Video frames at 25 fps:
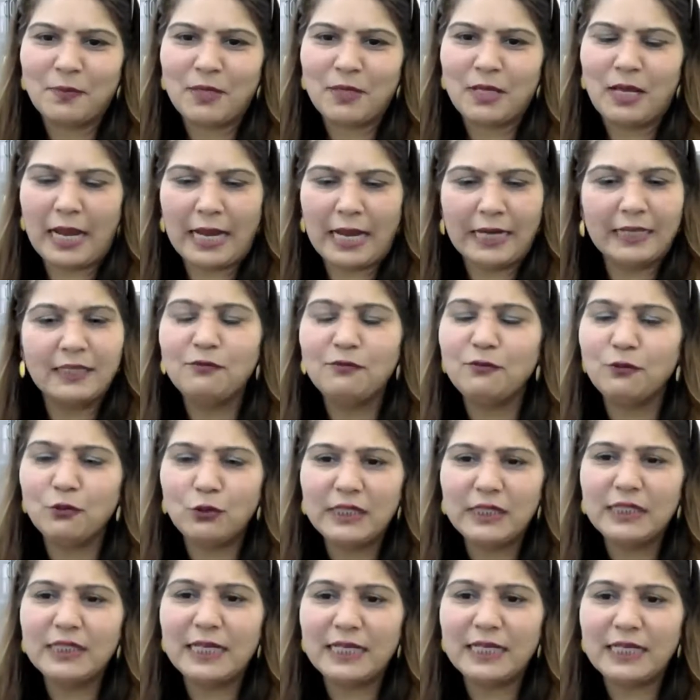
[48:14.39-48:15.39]
And if you
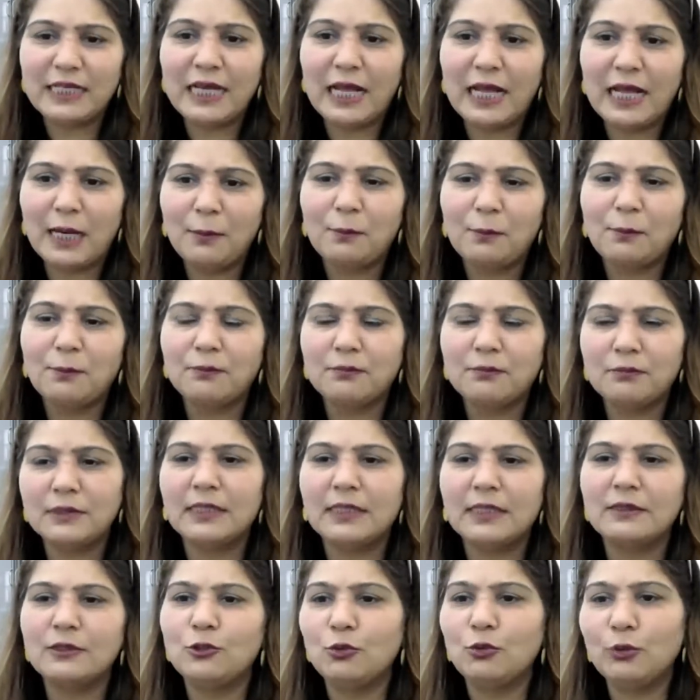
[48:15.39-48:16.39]
need any help,
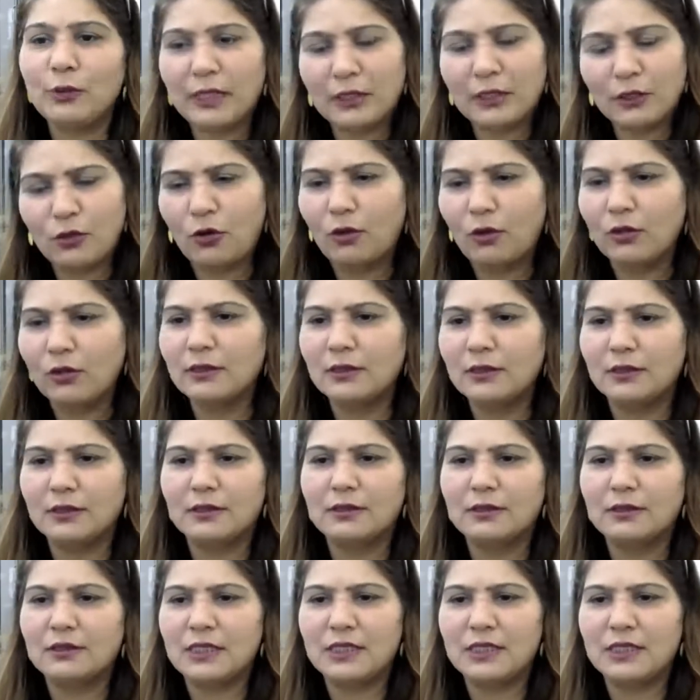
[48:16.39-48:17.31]
then you can call the